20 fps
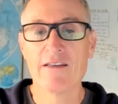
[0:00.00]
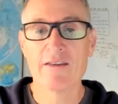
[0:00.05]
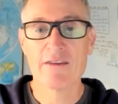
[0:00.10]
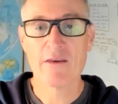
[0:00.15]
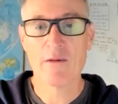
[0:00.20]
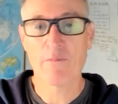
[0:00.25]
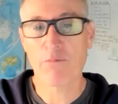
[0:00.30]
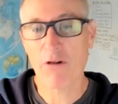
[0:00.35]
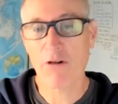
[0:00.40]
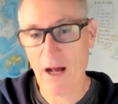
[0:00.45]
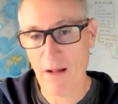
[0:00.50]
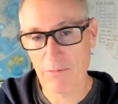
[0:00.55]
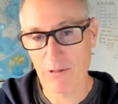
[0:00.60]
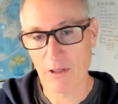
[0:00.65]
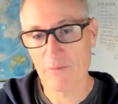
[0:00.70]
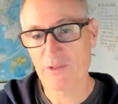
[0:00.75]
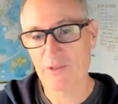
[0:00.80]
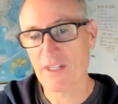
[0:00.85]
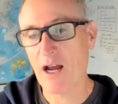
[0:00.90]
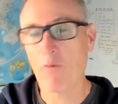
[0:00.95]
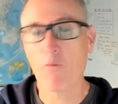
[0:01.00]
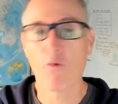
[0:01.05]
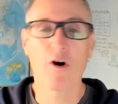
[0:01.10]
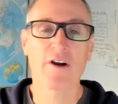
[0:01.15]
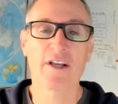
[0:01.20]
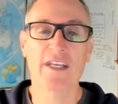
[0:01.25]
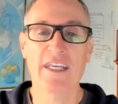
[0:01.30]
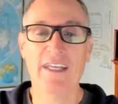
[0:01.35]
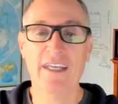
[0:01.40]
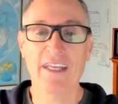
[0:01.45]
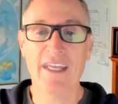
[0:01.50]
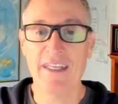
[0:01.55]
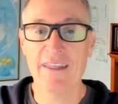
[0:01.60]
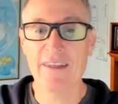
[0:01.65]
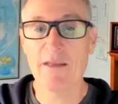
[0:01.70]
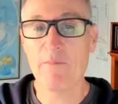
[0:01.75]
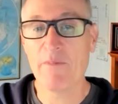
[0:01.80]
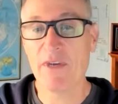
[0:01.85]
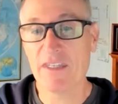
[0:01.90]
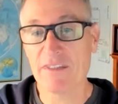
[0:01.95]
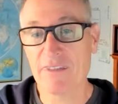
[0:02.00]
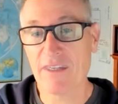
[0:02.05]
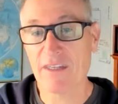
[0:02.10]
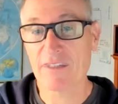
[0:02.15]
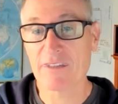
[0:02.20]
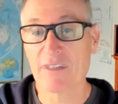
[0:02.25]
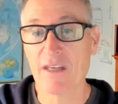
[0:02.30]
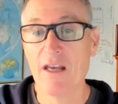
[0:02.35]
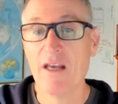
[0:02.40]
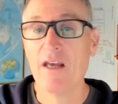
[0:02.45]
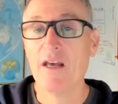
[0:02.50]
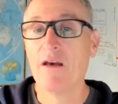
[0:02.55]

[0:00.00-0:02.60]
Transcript: the problems, not working in the business,